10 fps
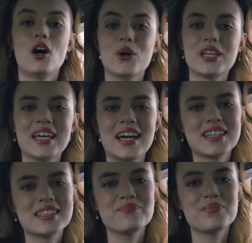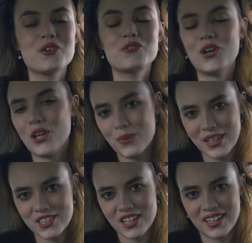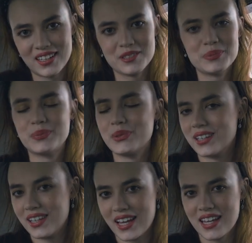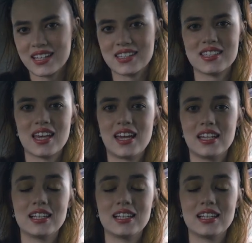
Okay guys, follow my channel, put likes and